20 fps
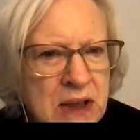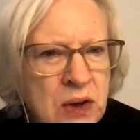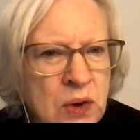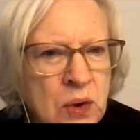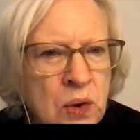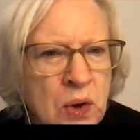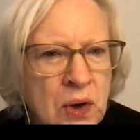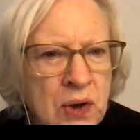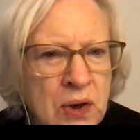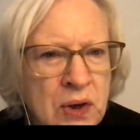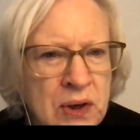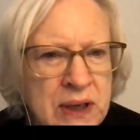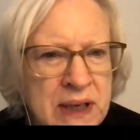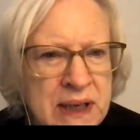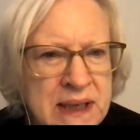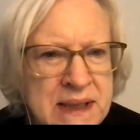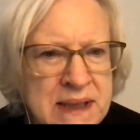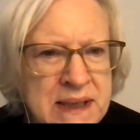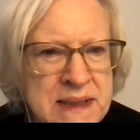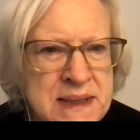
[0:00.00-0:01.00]
or
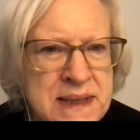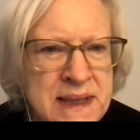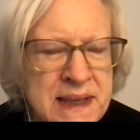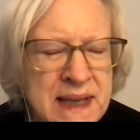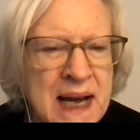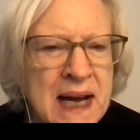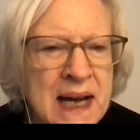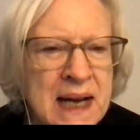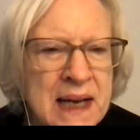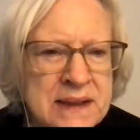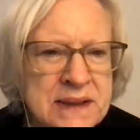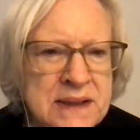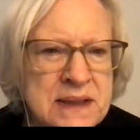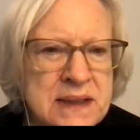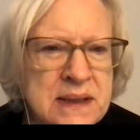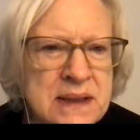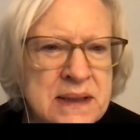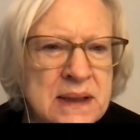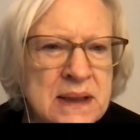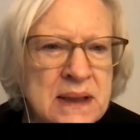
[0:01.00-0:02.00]
is that
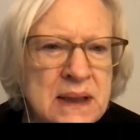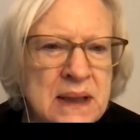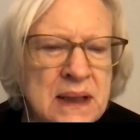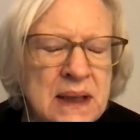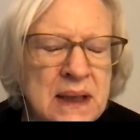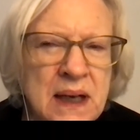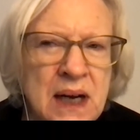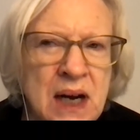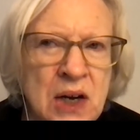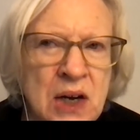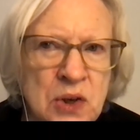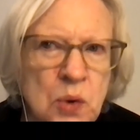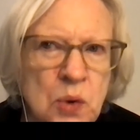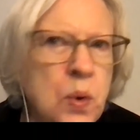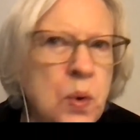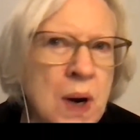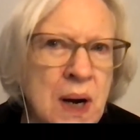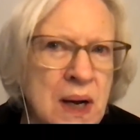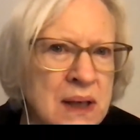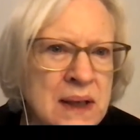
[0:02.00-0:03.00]
a
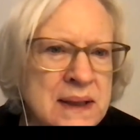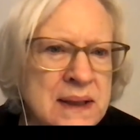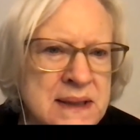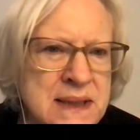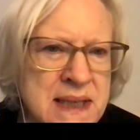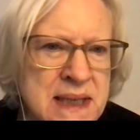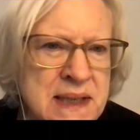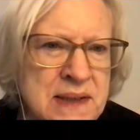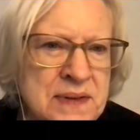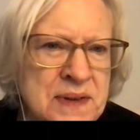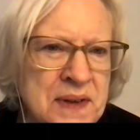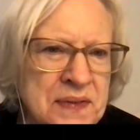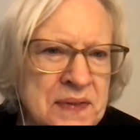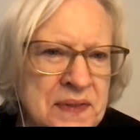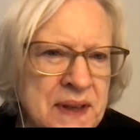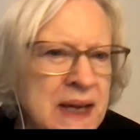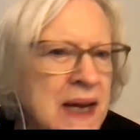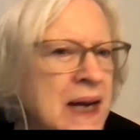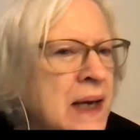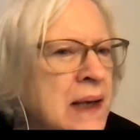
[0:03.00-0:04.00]
quality that
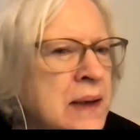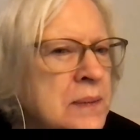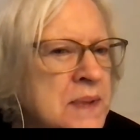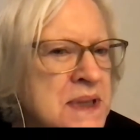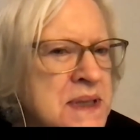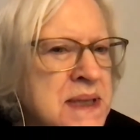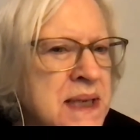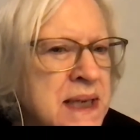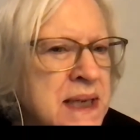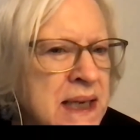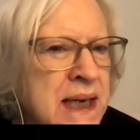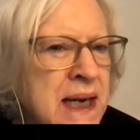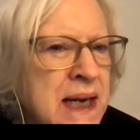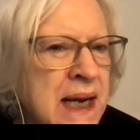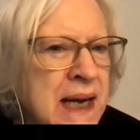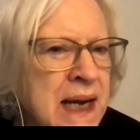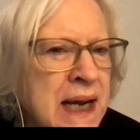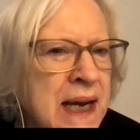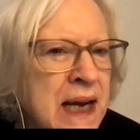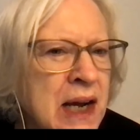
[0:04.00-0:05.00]
the animus can
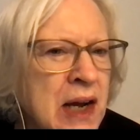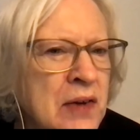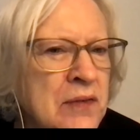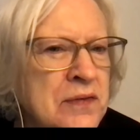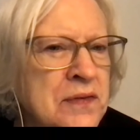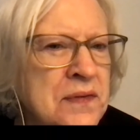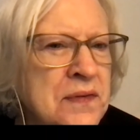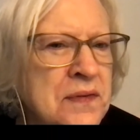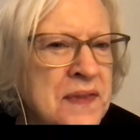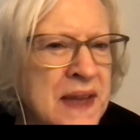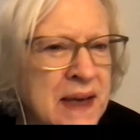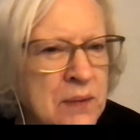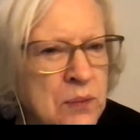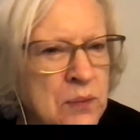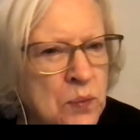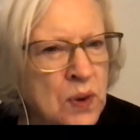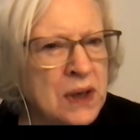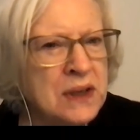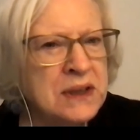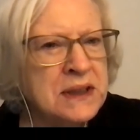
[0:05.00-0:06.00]
have that
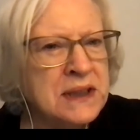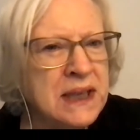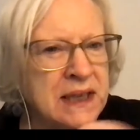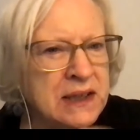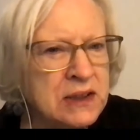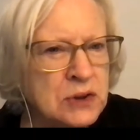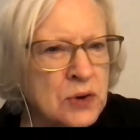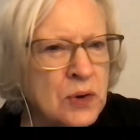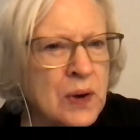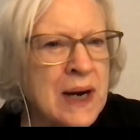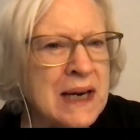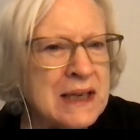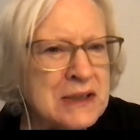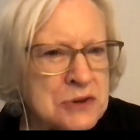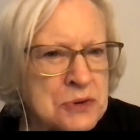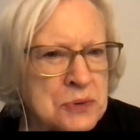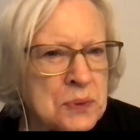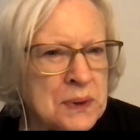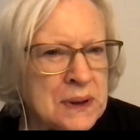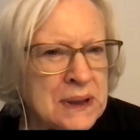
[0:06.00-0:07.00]
one can
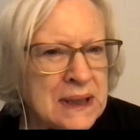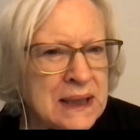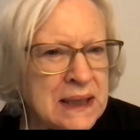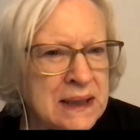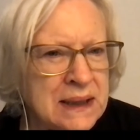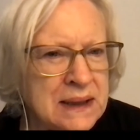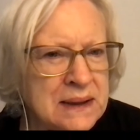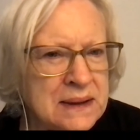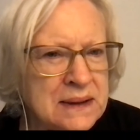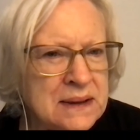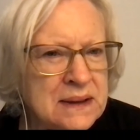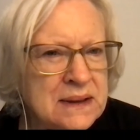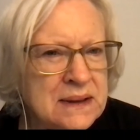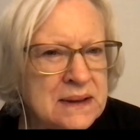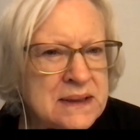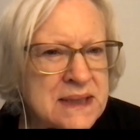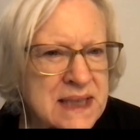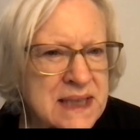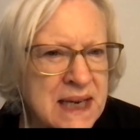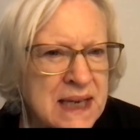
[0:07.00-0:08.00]
gradually
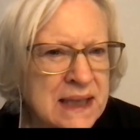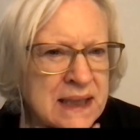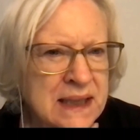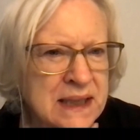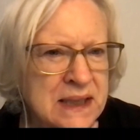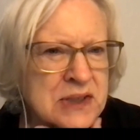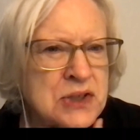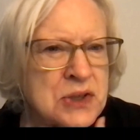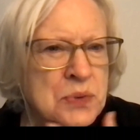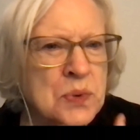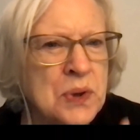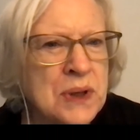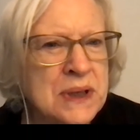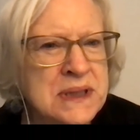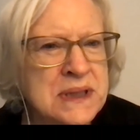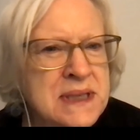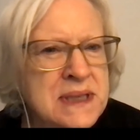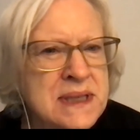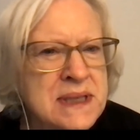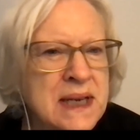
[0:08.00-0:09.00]
take into
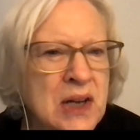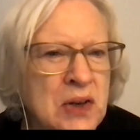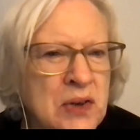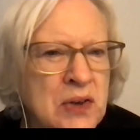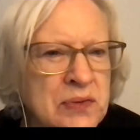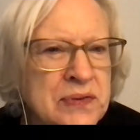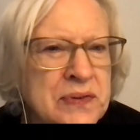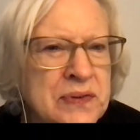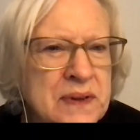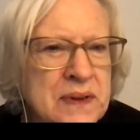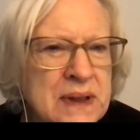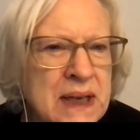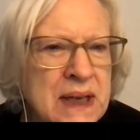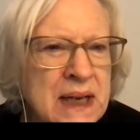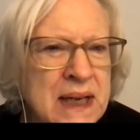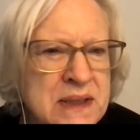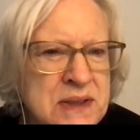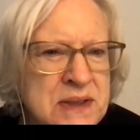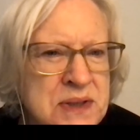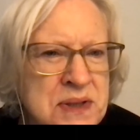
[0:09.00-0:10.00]
oneself
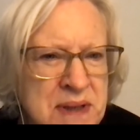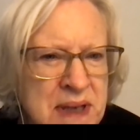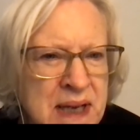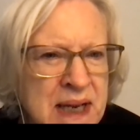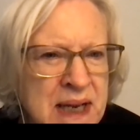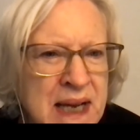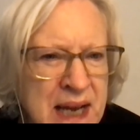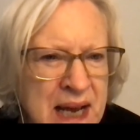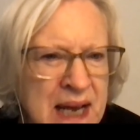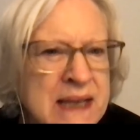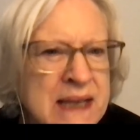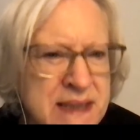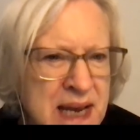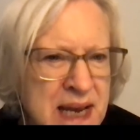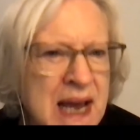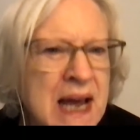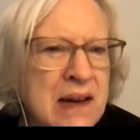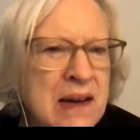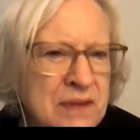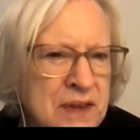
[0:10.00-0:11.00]
as
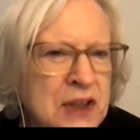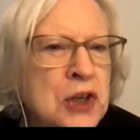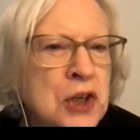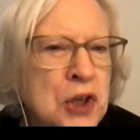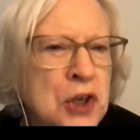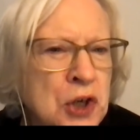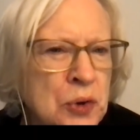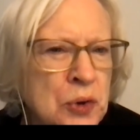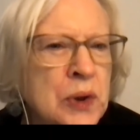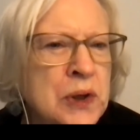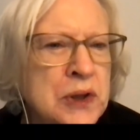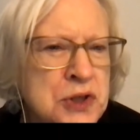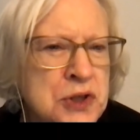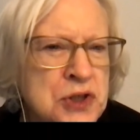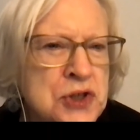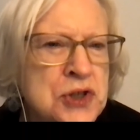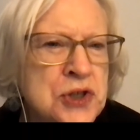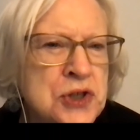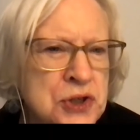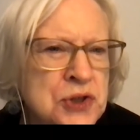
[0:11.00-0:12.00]
having
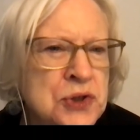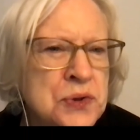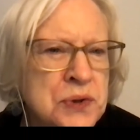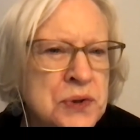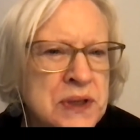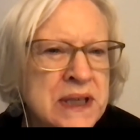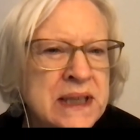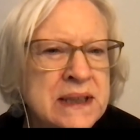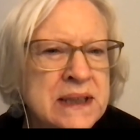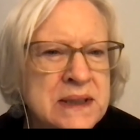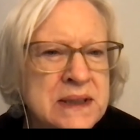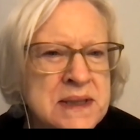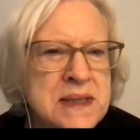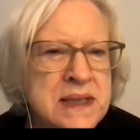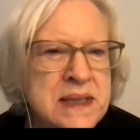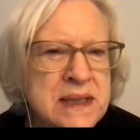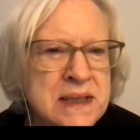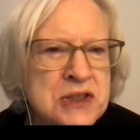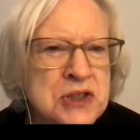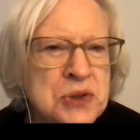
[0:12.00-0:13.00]
courage to do things
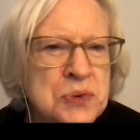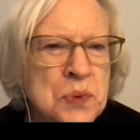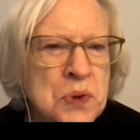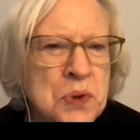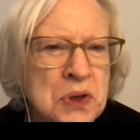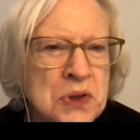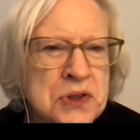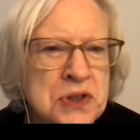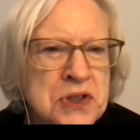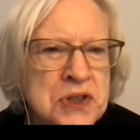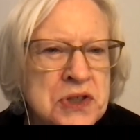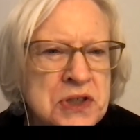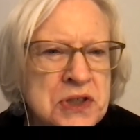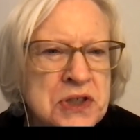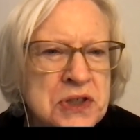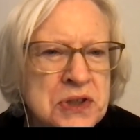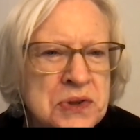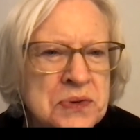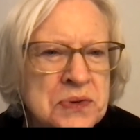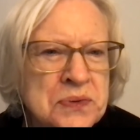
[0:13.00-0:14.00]
that you want to
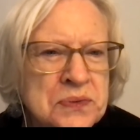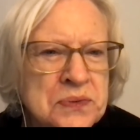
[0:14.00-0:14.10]
do?